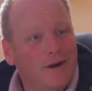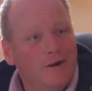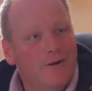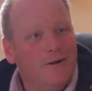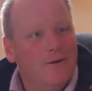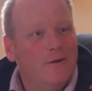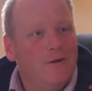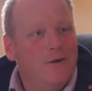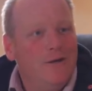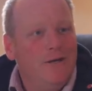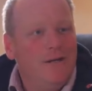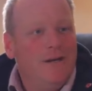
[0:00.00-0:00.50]

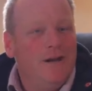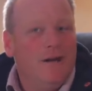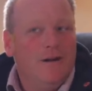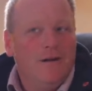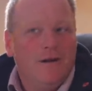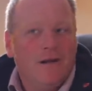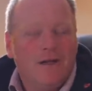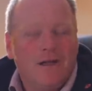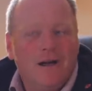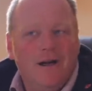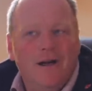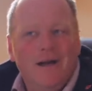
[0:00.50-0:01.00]
So,
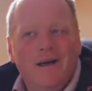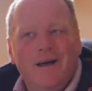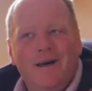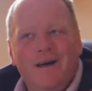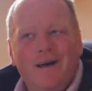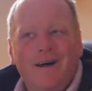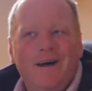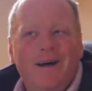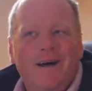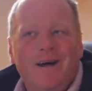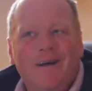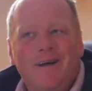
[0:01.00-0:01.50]
you know,
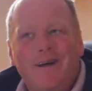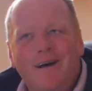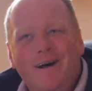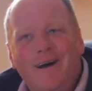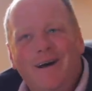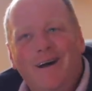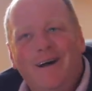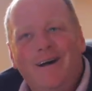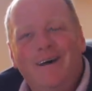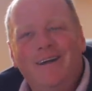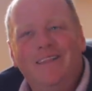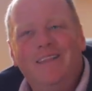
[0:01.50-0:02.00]

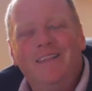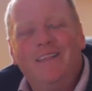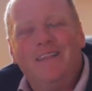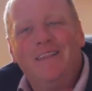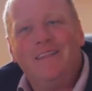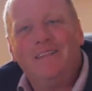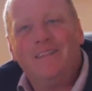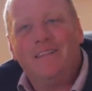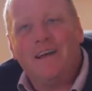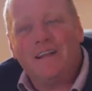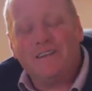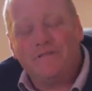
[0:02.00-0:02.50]
and I,
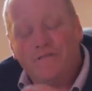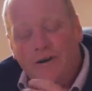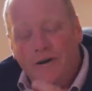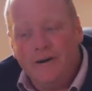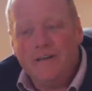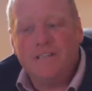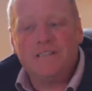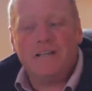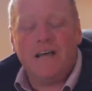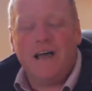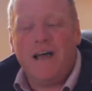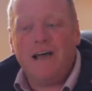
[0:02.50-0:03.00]

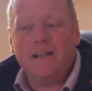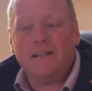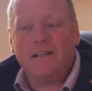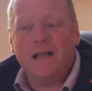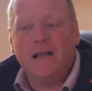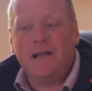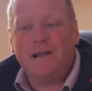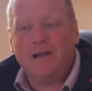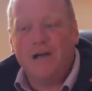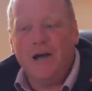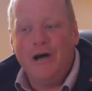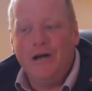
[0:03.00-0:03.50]
that's very
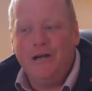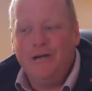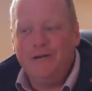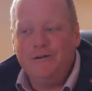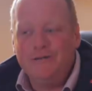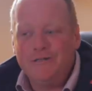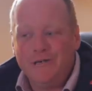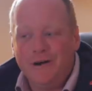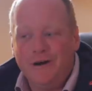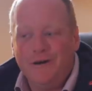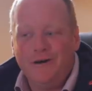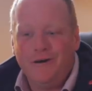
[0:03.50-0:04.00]
sad.
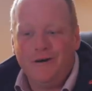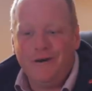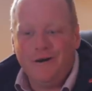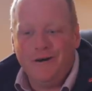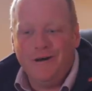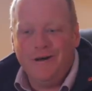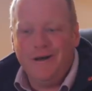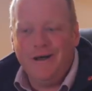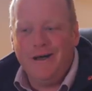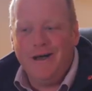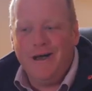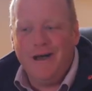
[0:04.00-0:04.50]
Curlews
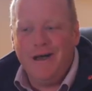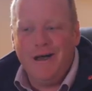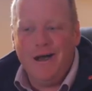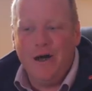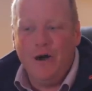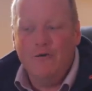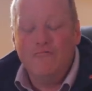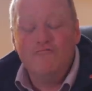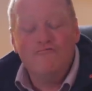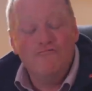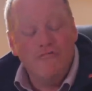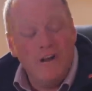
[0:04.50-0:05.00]
are
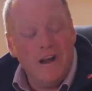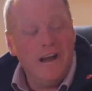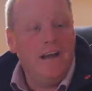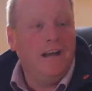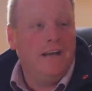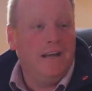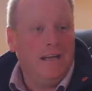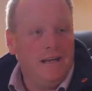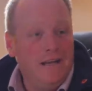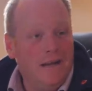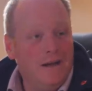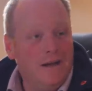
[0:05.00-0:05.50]
a
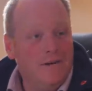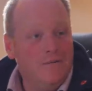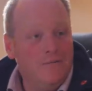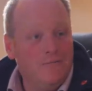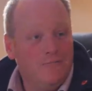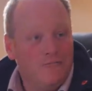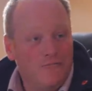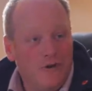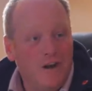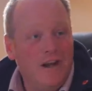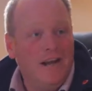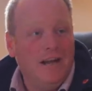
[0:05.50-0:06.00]

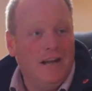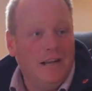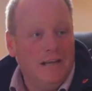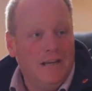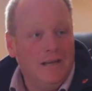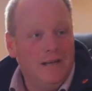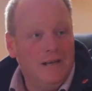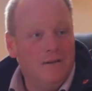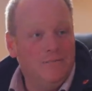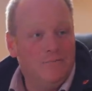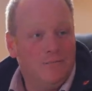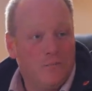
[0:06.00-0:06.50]
really,
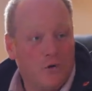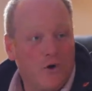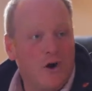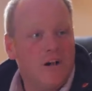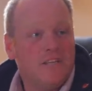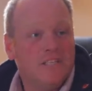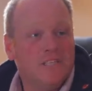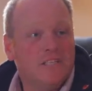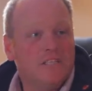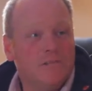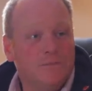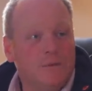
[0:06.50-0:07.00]
really
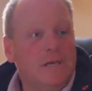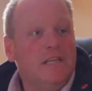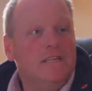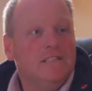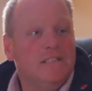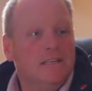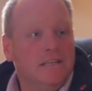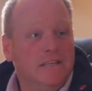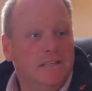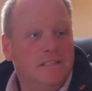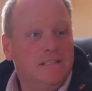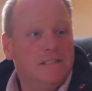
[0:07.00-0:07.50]
pressed
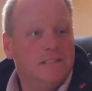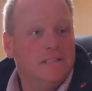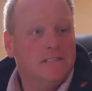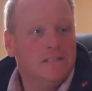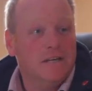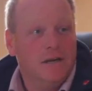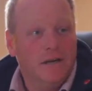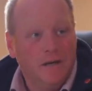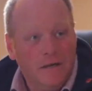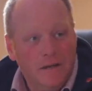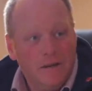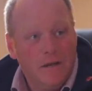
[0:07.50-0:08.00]

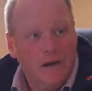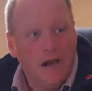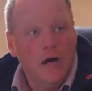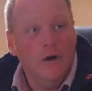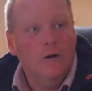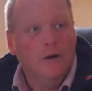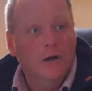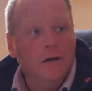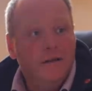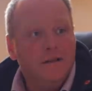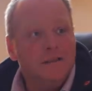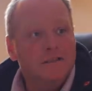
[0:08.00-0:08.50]
species, certainly
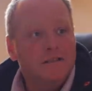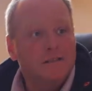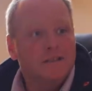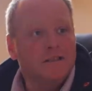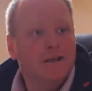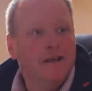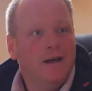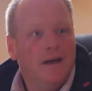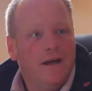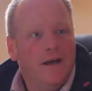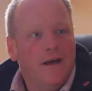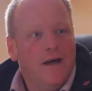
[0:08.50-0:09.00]
in the
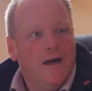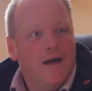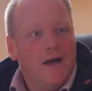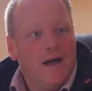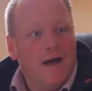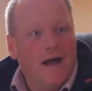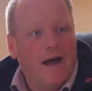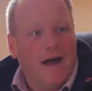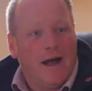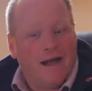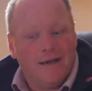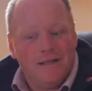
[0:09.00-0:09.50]
lowlands.
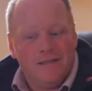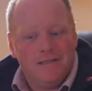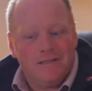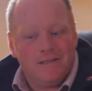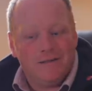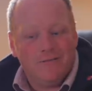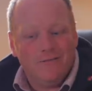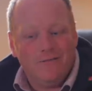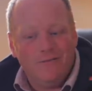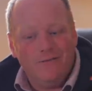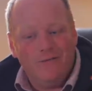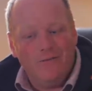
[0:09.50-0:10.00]

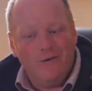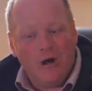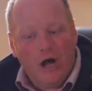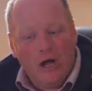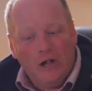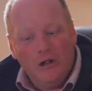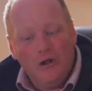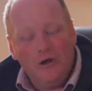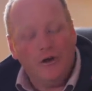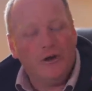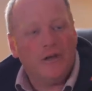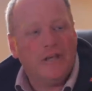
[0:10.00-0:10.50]
And
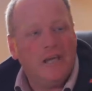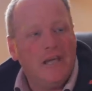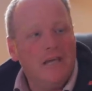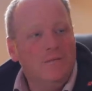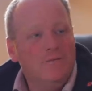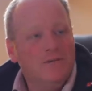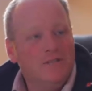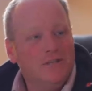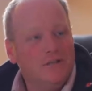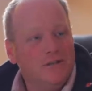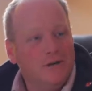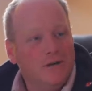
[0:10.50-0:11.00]
a lot
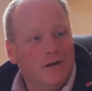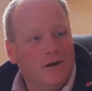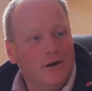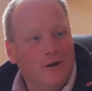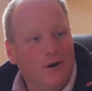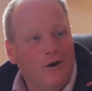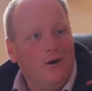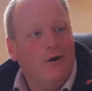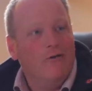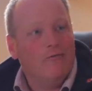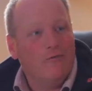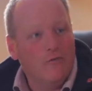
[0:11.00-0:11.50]
of keepers are
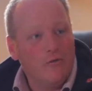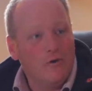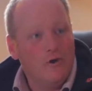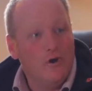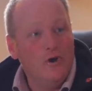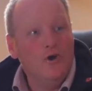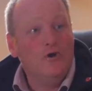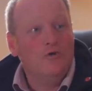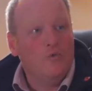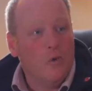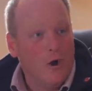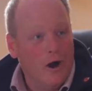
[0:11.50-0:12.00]
doing a lot
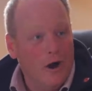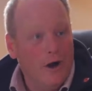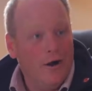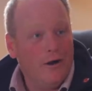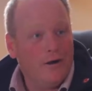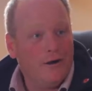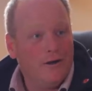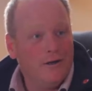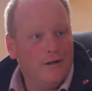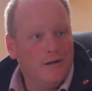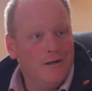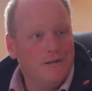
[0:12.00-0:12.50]
of good
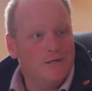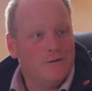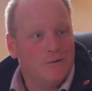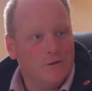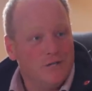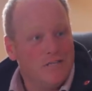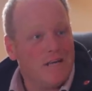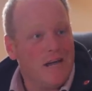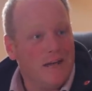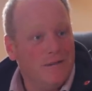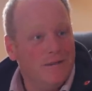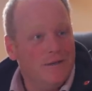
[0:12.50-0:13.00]
work
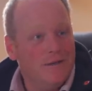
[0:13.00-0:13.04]
to